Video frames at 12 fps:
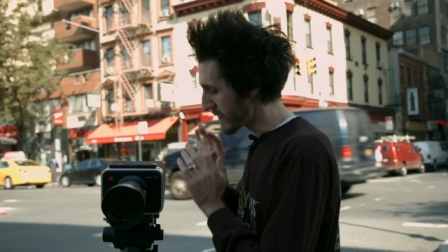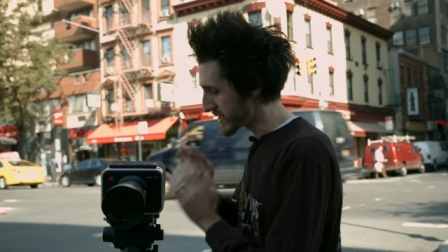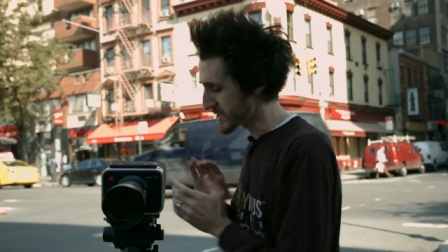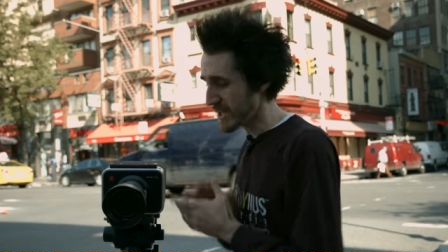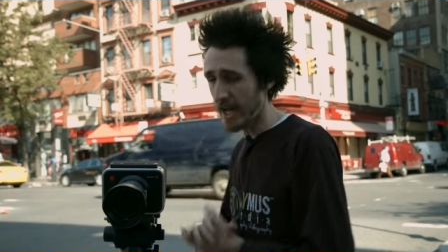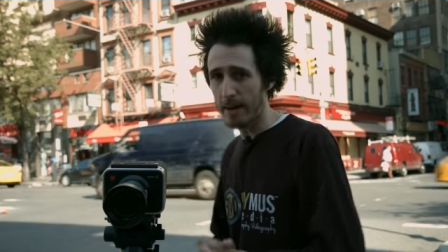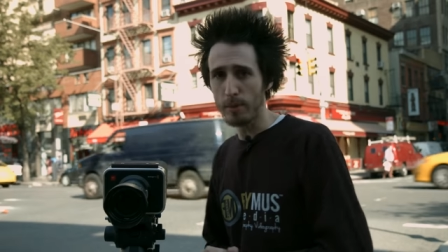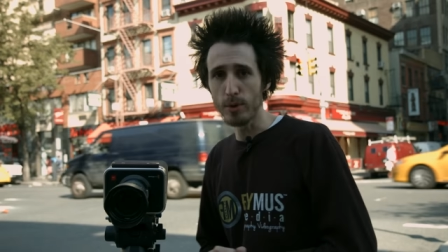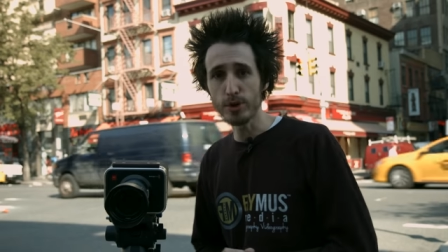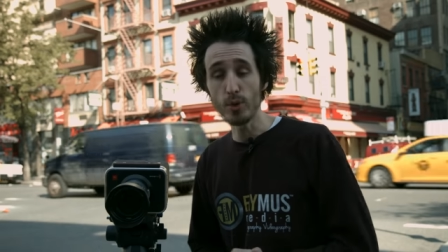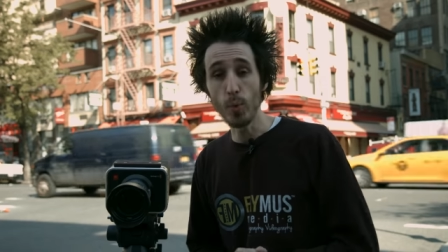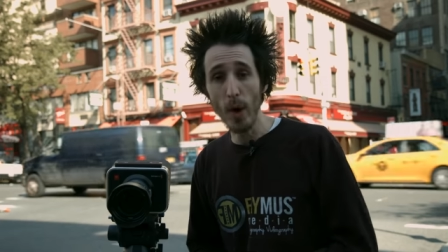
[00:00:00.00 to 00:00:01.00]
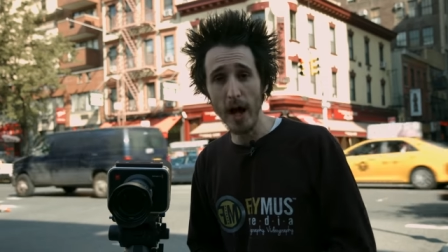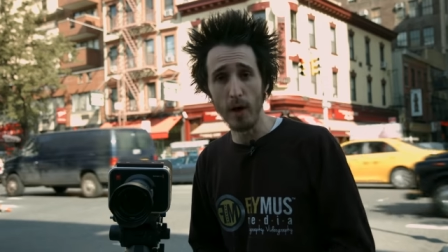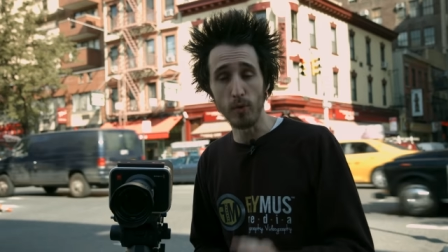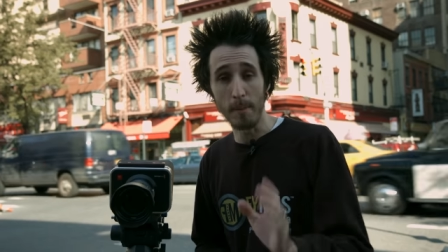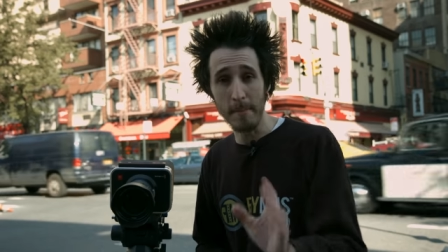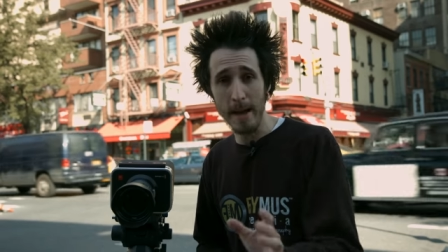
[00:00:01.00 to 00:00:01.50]
This camera will do well.
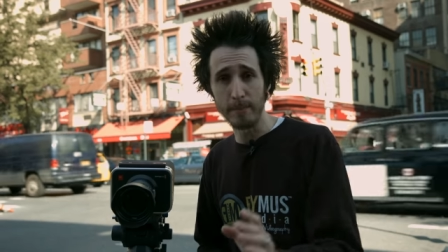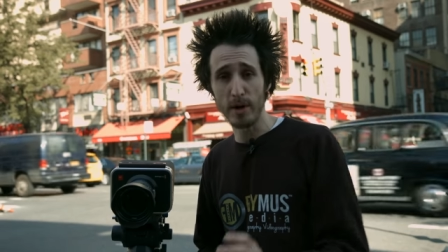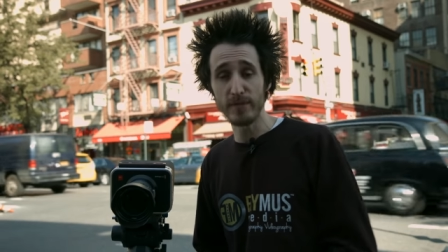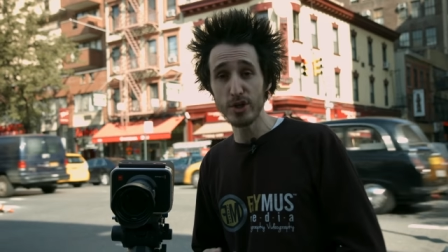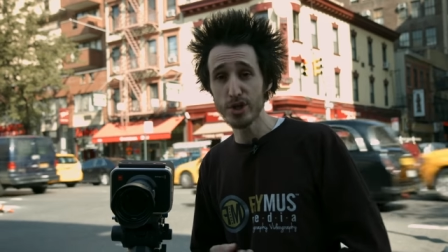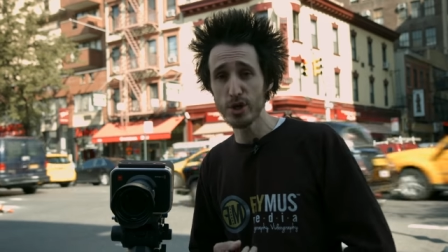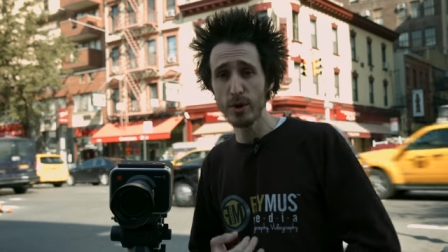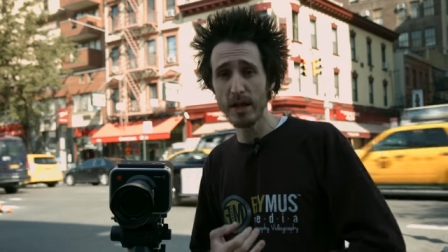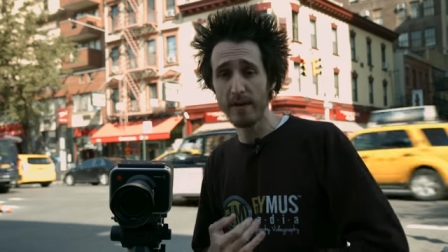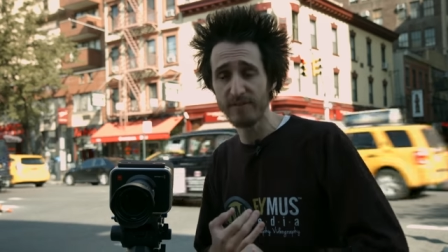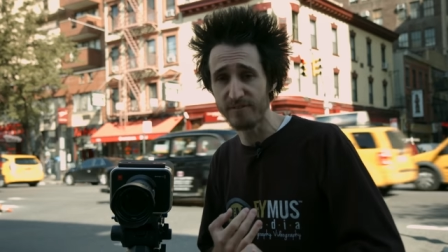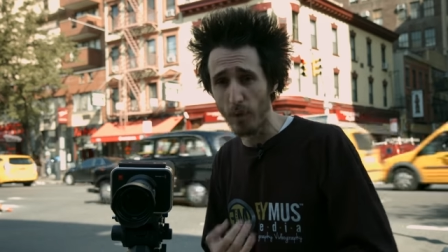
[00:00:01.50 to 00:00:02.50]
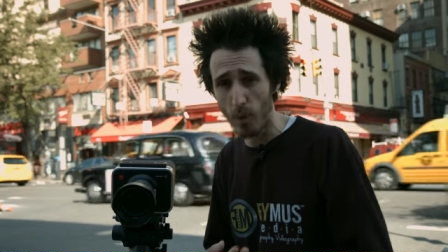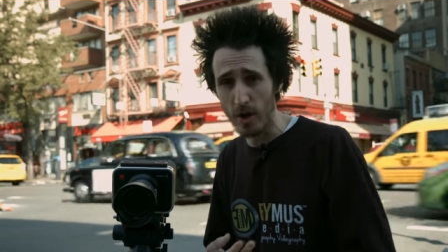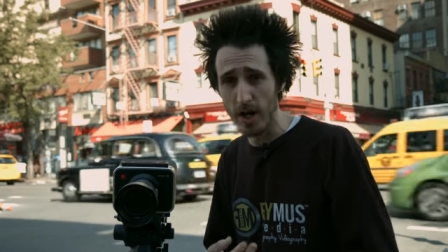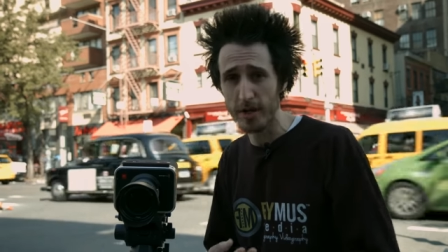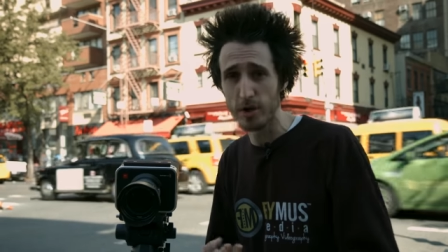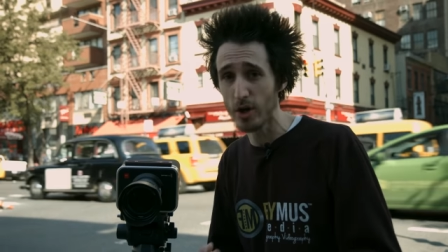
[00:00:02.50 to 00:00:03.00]
Remember, if you're shooting
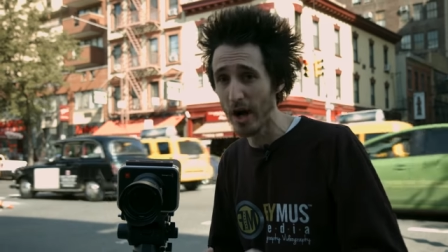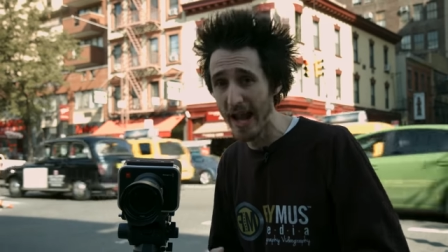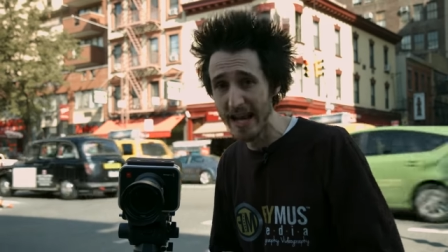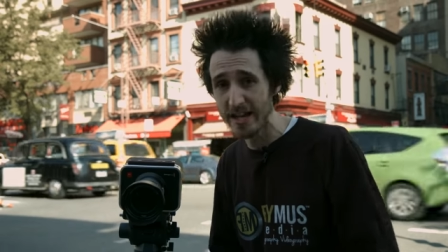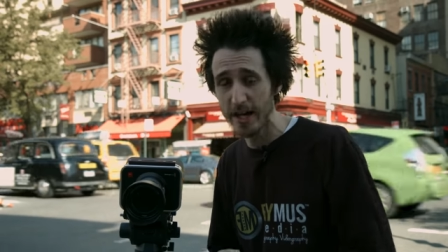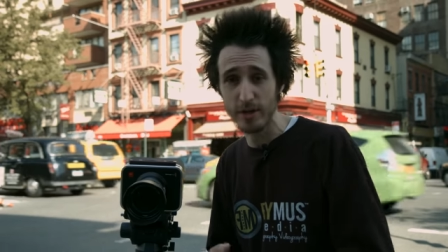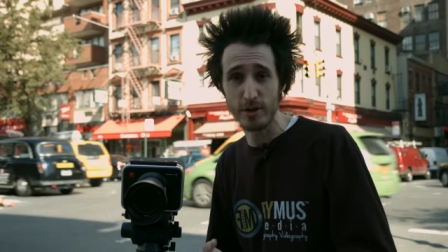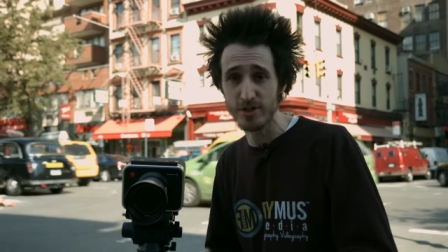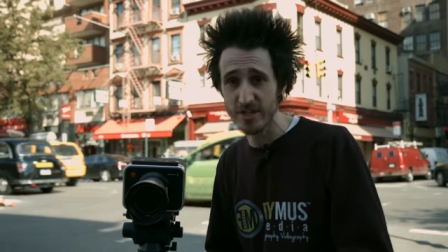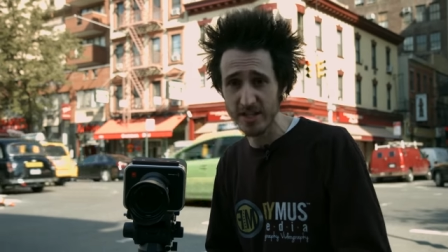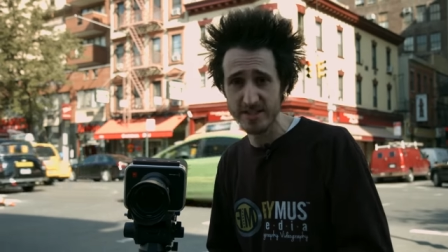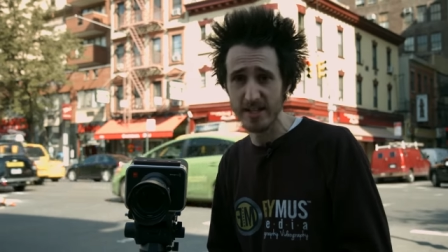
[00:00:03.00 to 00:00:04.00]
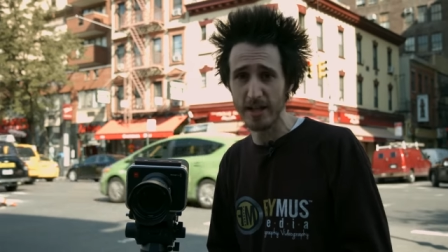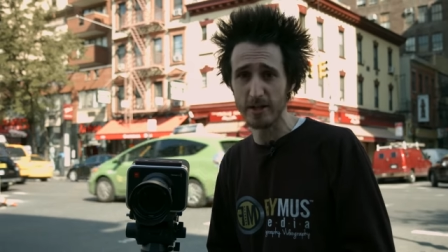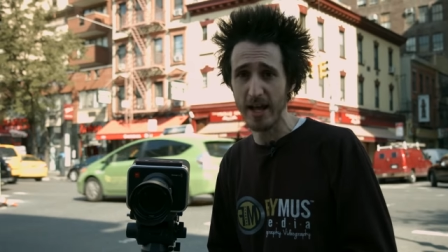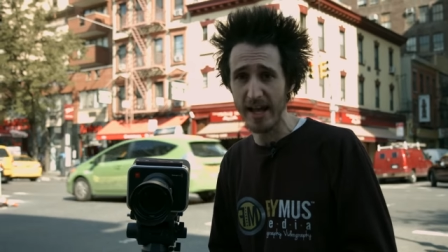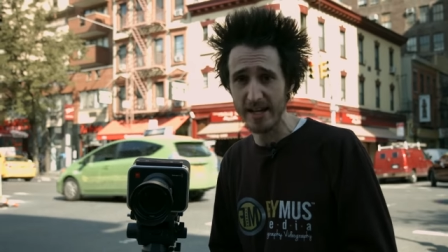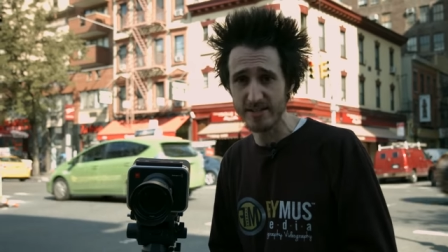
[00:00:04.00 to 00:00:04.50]
400 or 800 or 1600
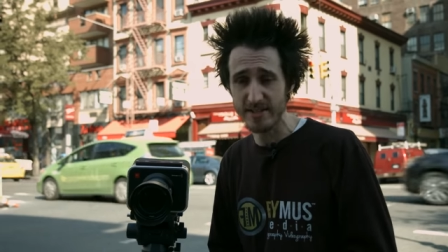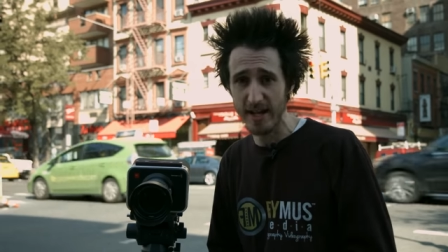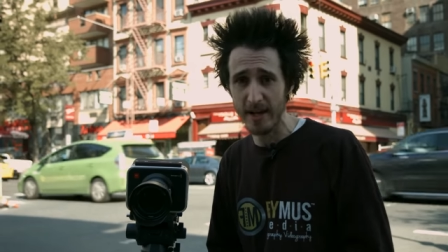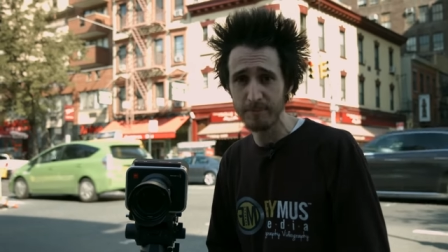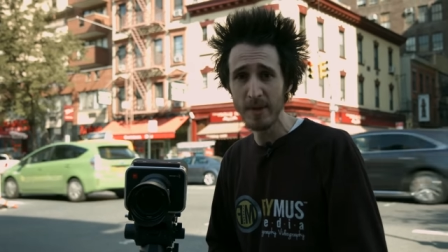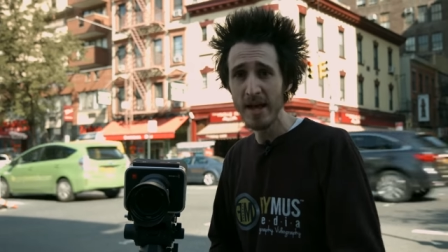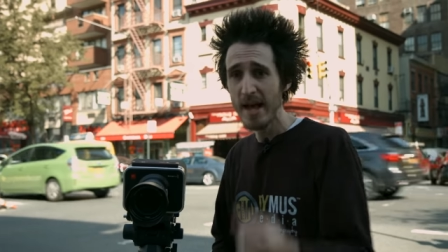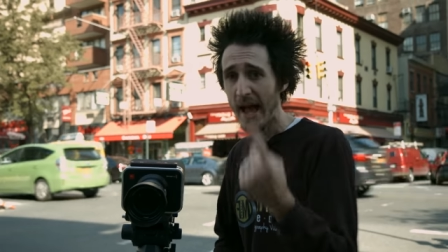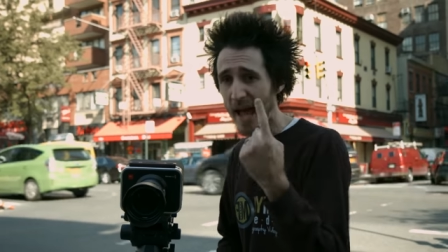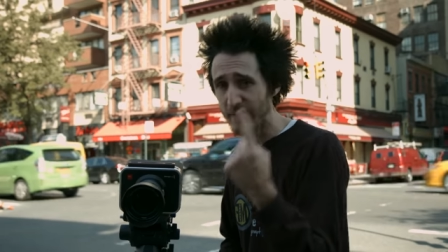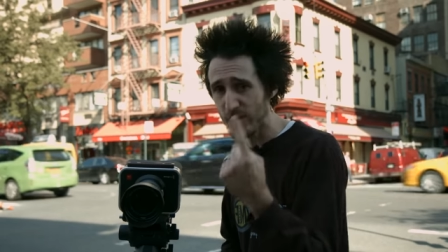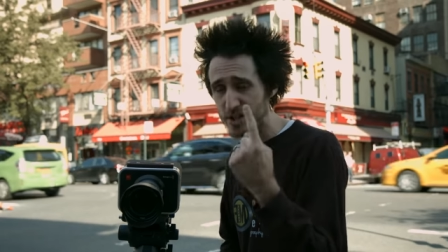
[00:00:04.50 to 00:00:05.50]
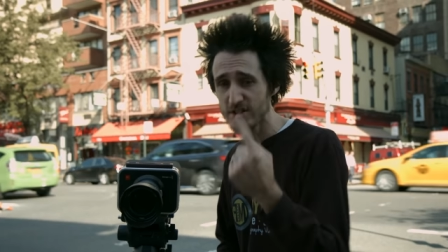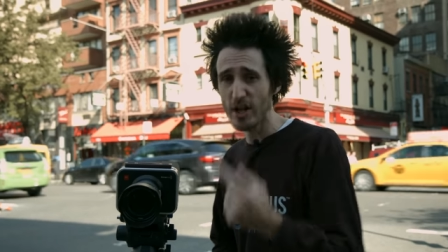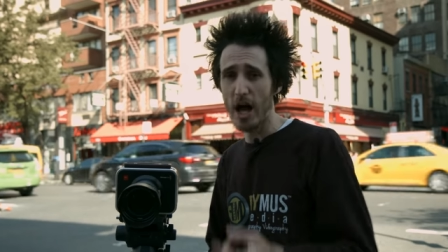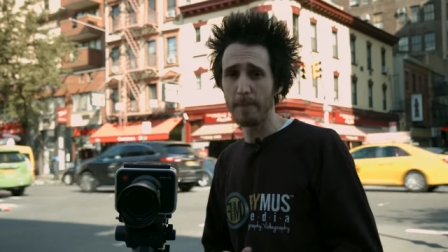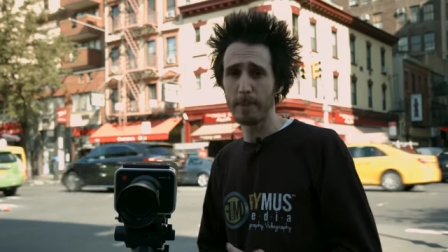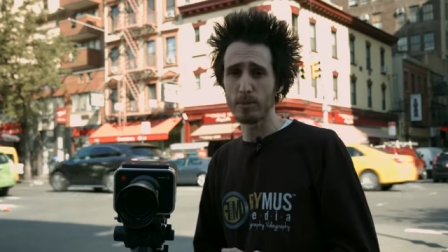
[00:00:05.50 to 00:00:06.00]
ASA, every
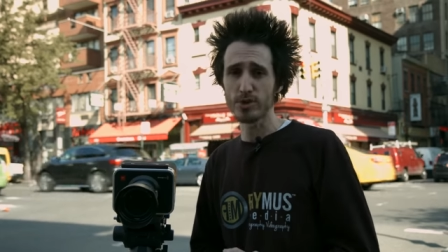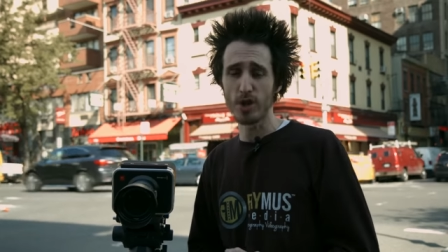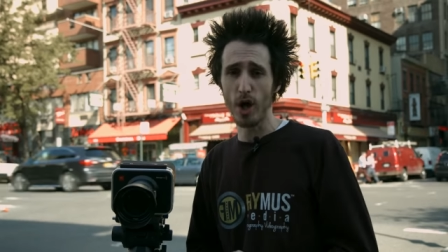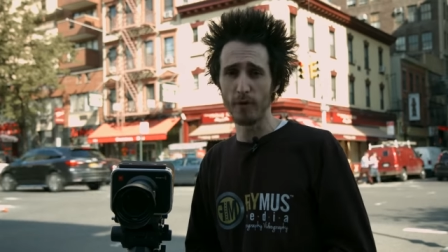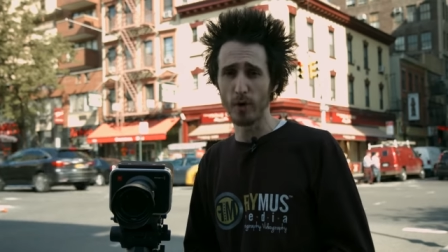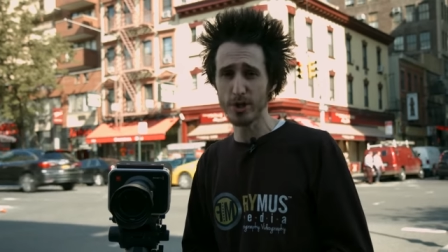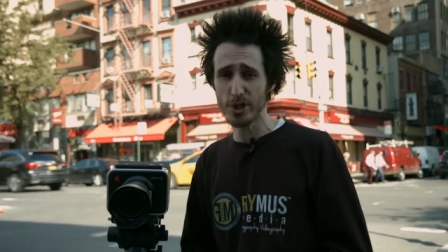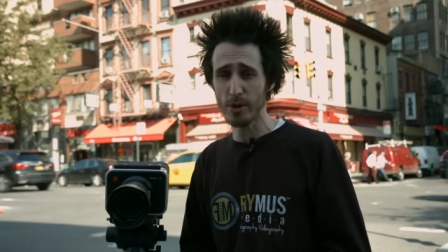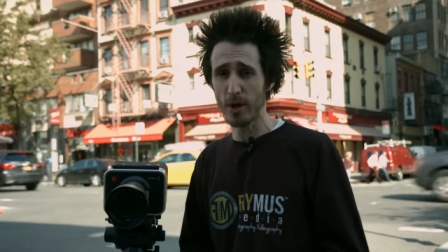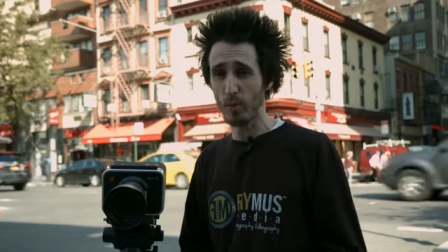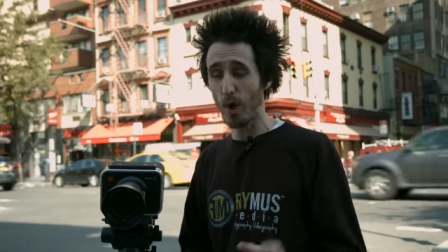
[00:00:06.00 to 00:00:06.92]
stop in Resolve while shooting